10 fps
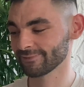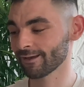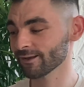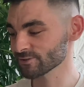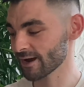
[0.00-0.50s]

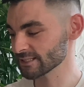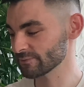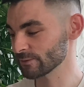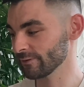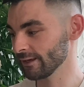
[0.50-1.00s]
contrast
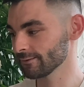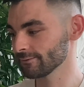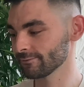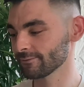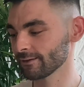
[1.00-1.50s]

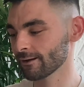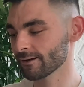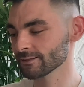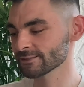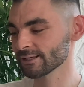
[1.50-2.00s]
between the
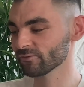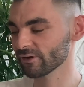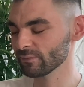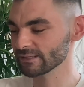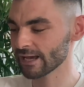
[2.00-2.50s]
kind of
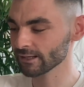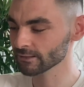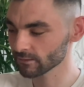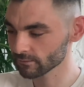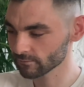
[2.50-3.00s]
silvery metallic
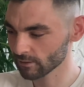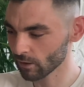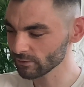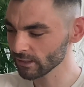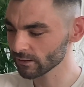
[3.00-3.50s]

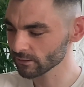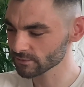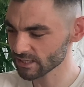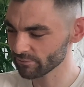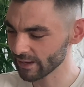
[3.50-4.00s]
goldy kind of
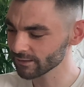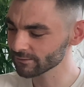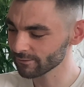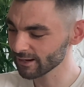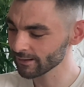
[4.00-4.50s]
champagne
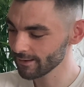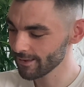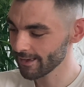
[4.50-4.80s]
colour